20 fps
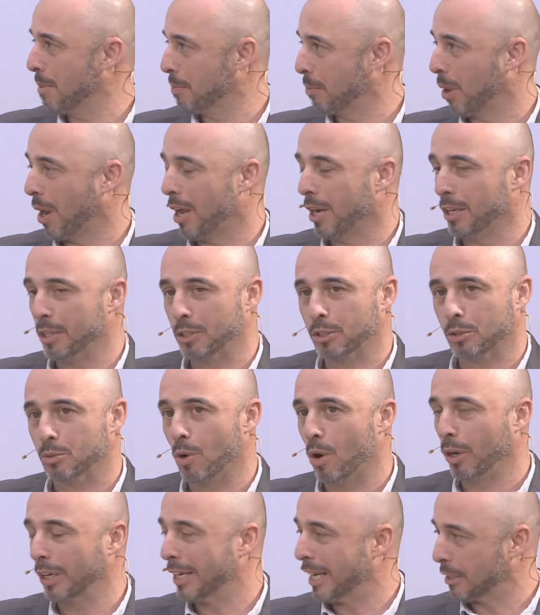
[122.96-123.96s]
applies to
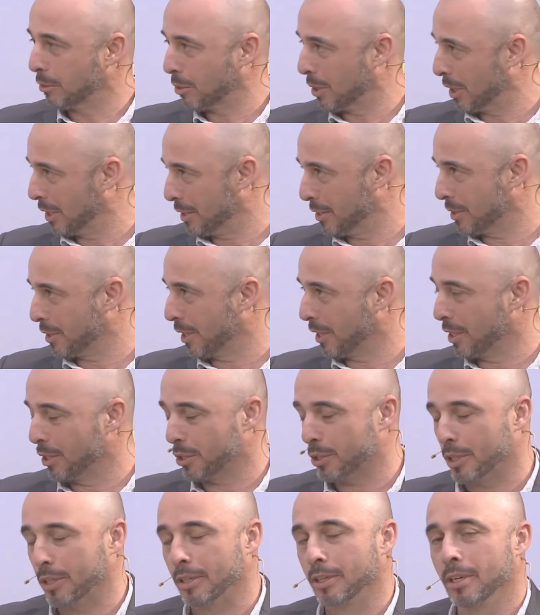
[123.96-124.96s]
all electrical
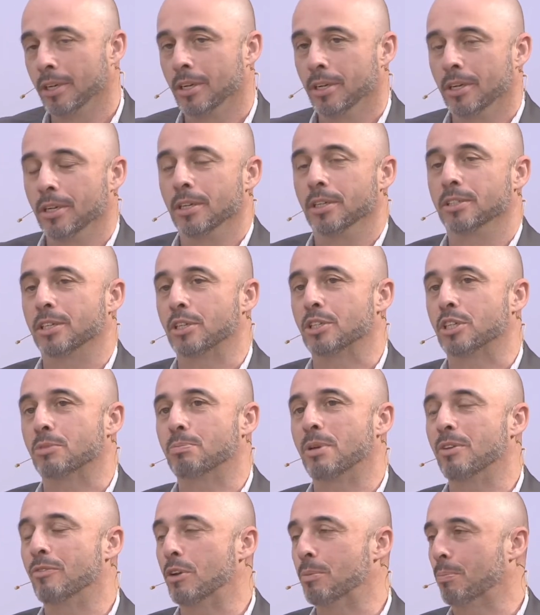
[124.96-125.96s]
installation, such as
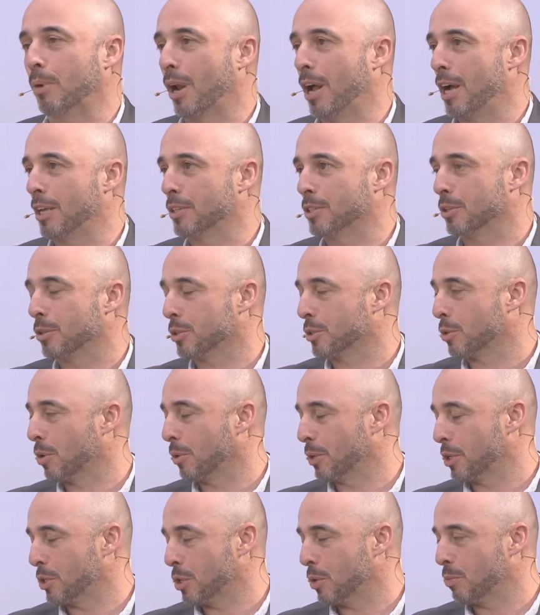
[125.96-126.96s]
PV plants or
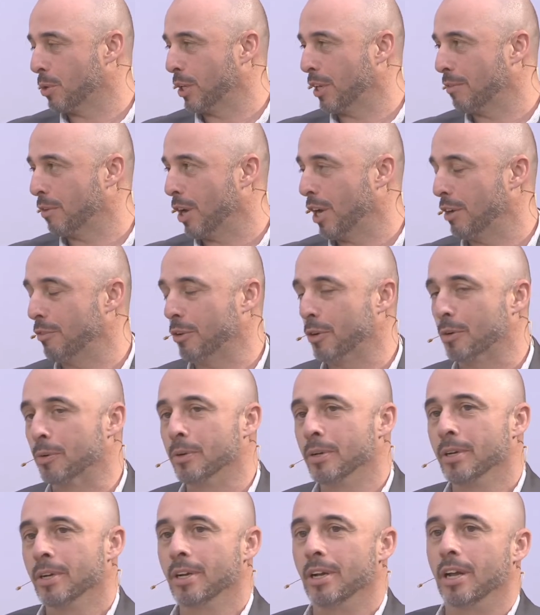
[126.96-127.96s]
storage or whatever have you.
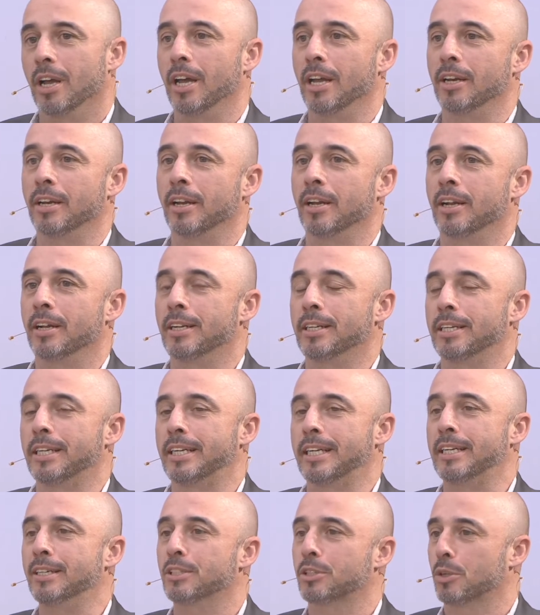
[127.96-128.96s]
And
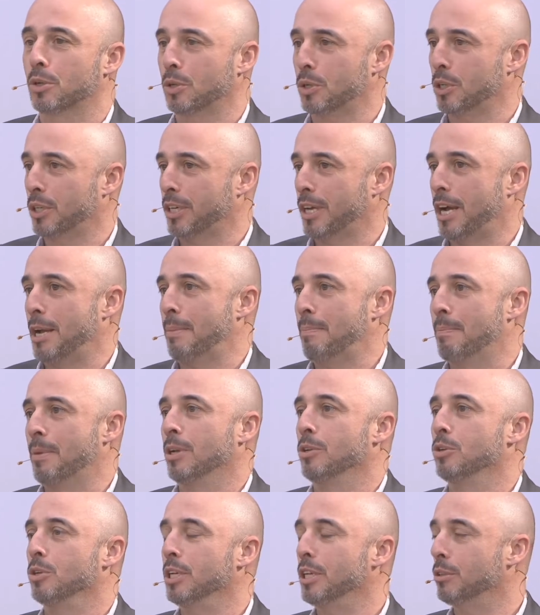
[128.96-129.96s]
in a certain time,
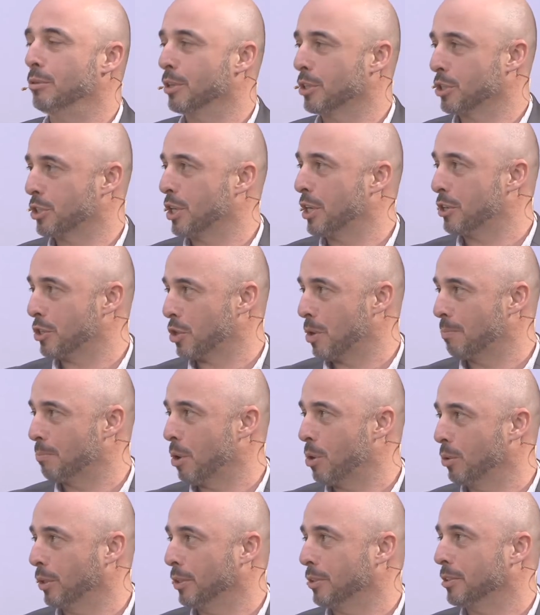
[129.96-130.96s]
you need to exchange
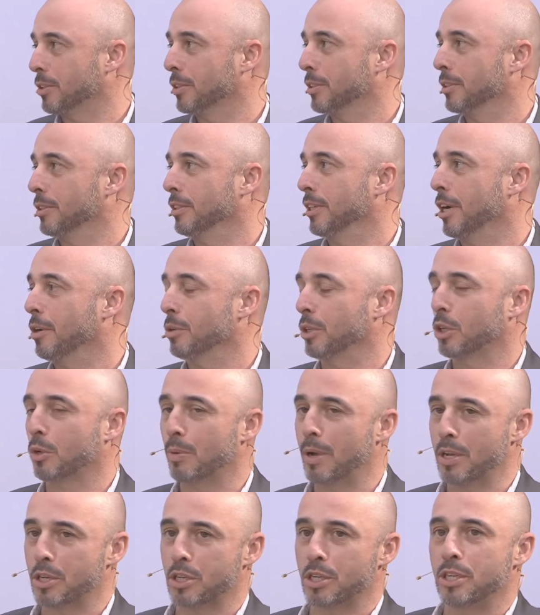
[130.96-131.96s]
components. Now, the
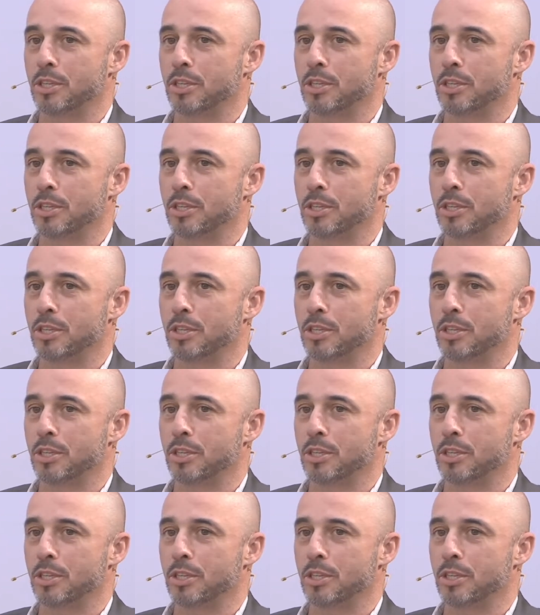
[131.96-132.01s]
question